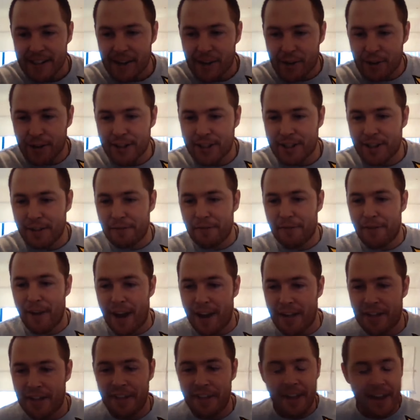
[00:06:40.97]
that the Christian
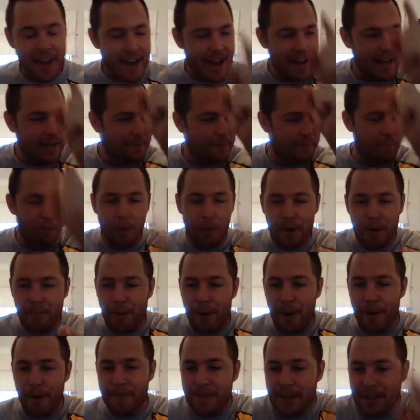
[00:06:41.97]
faith has brought
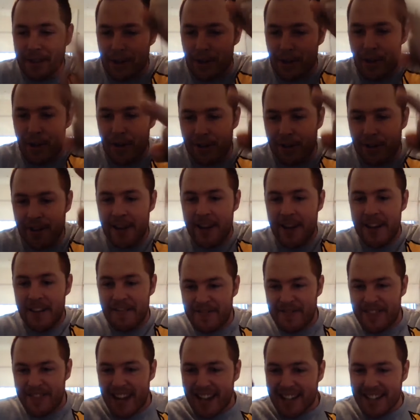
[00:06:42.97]
upon this earth,
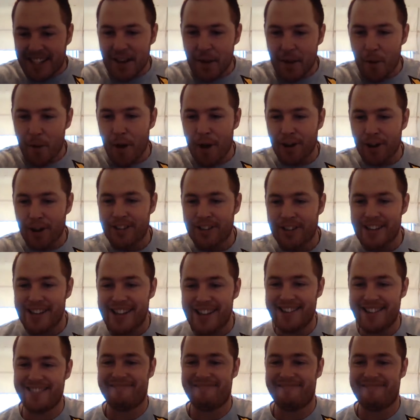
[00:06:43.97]
that's the worst.